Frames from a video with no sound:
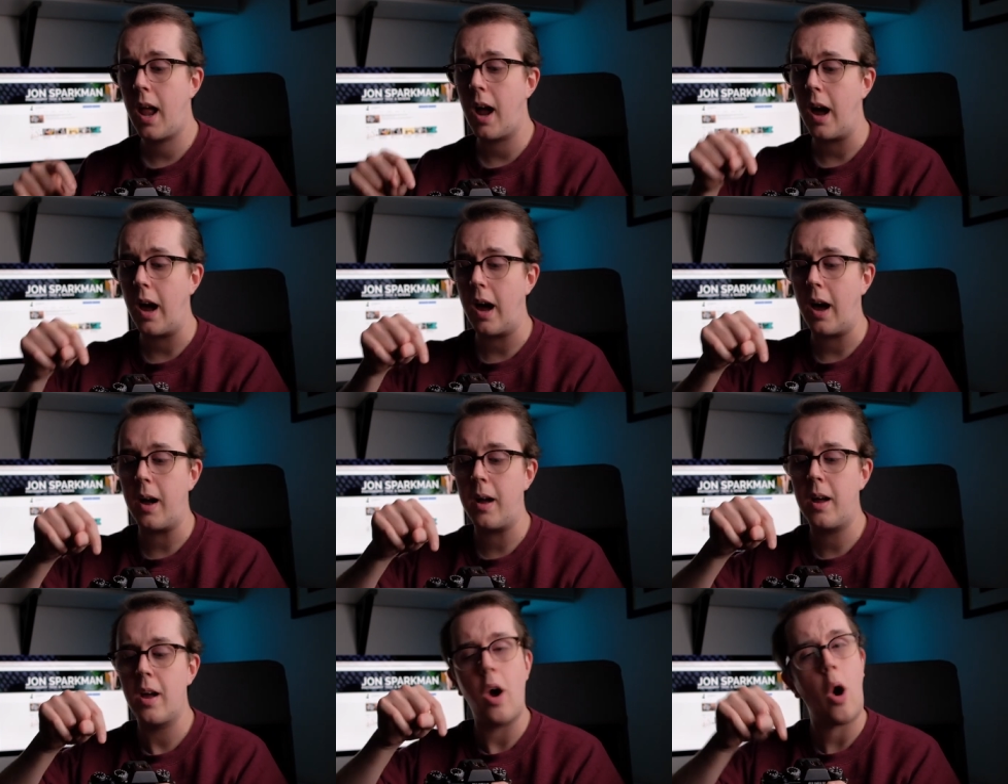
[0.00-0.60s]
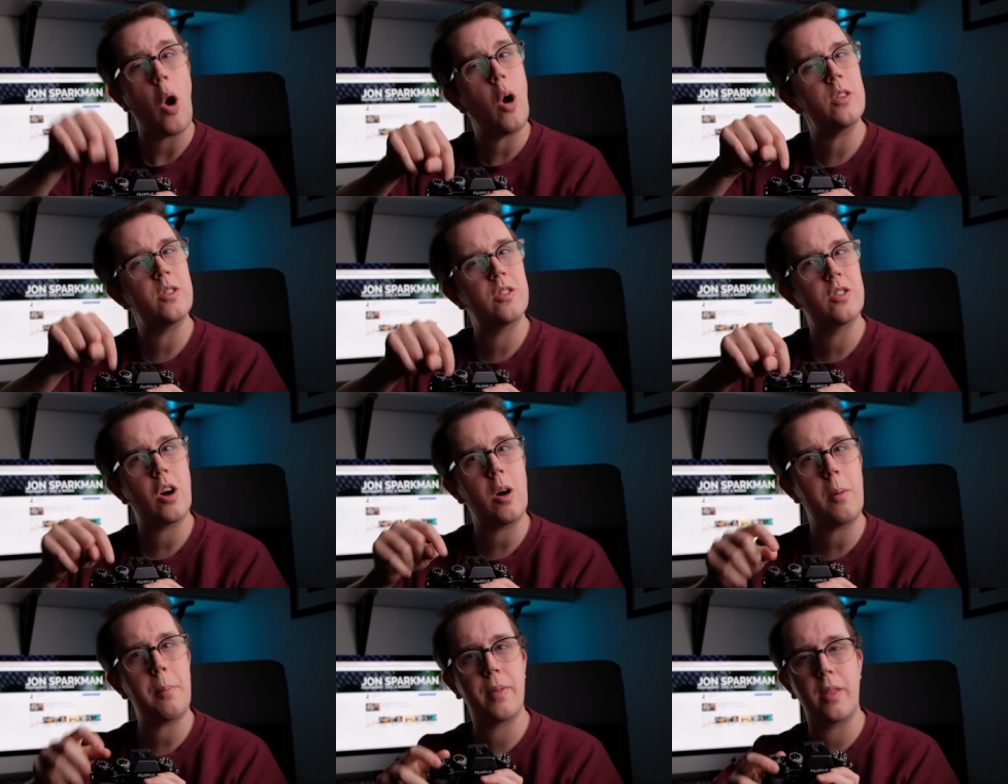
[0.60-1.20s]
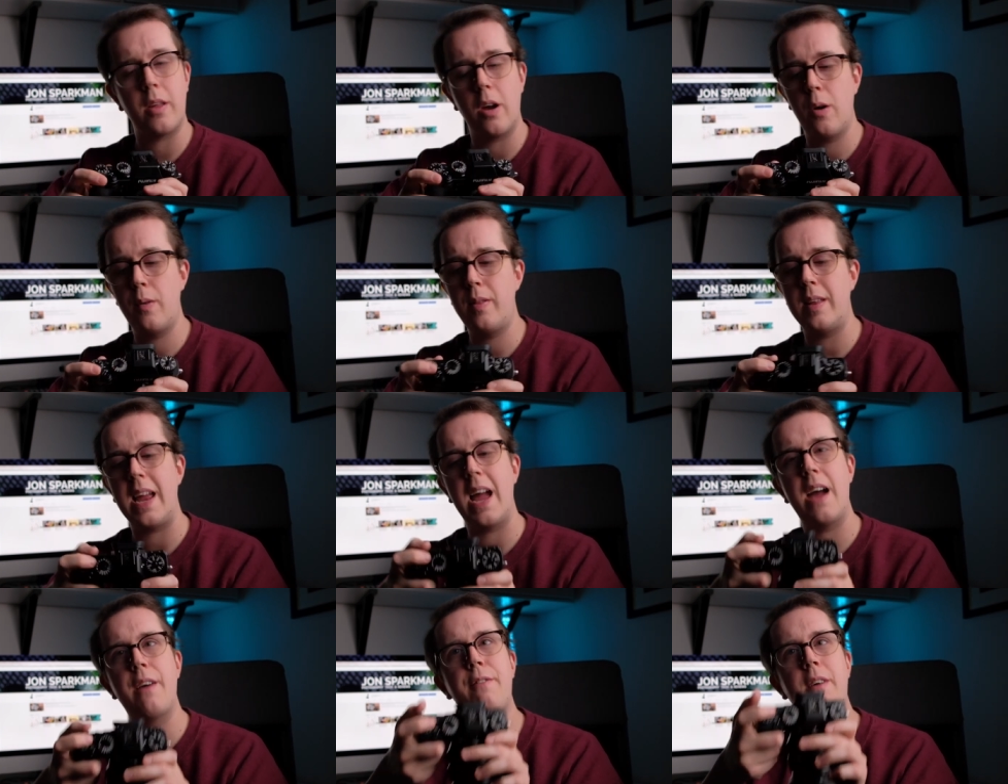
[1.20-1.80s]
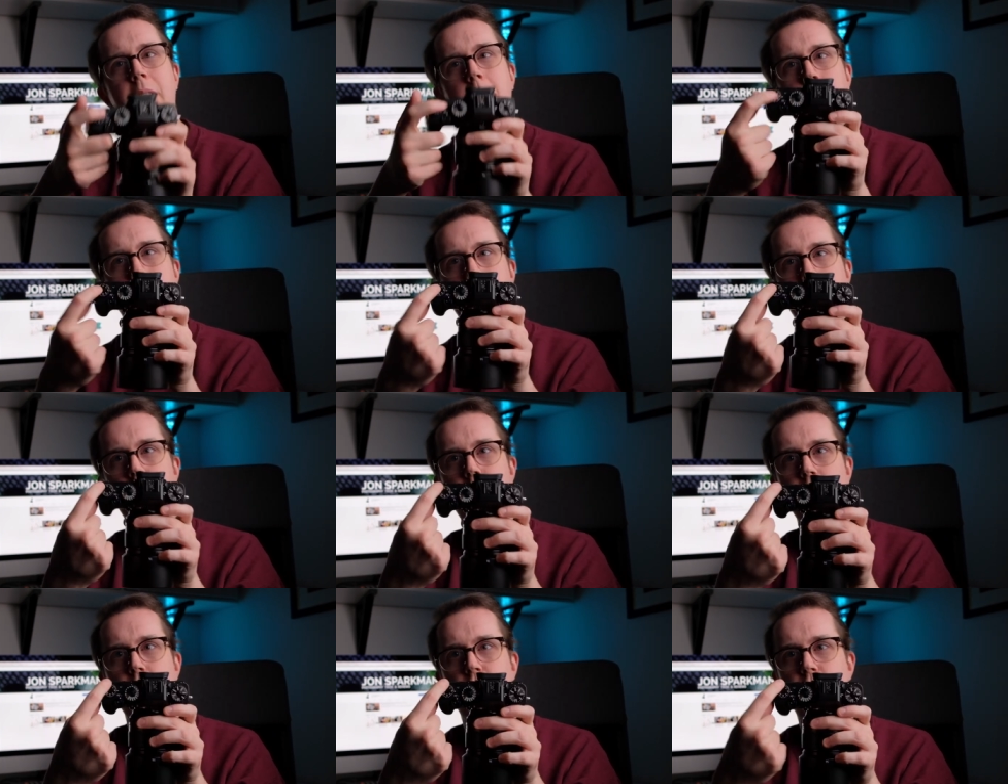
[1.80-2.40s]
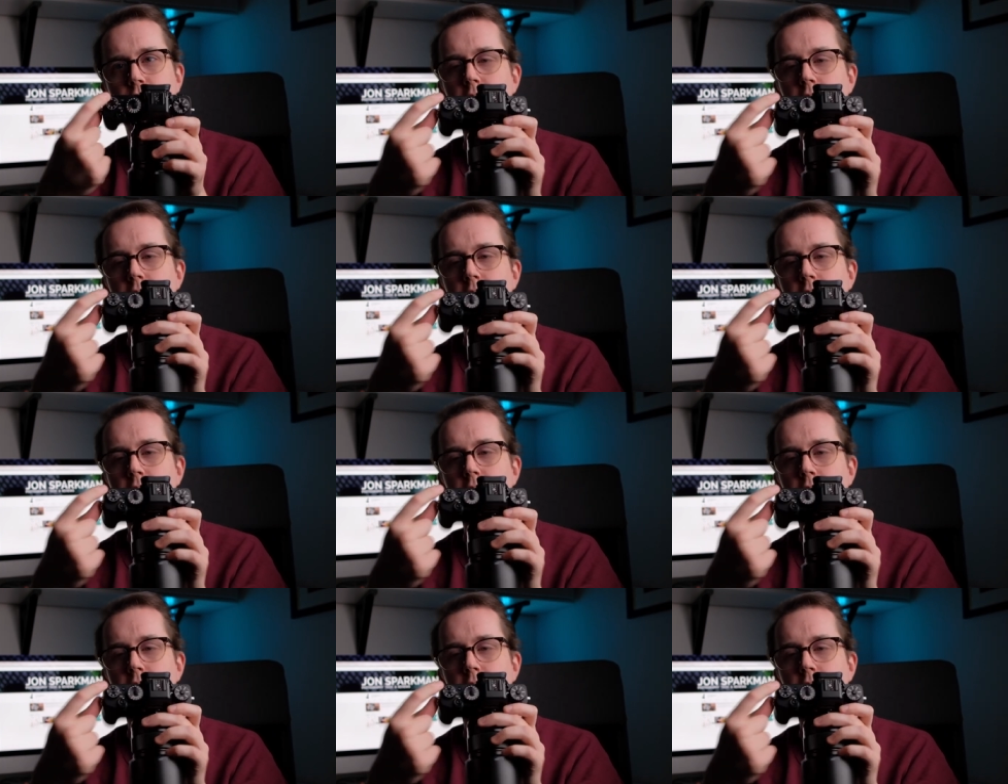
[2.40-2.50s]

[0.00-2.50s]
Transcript: Uh, on top though, the FN button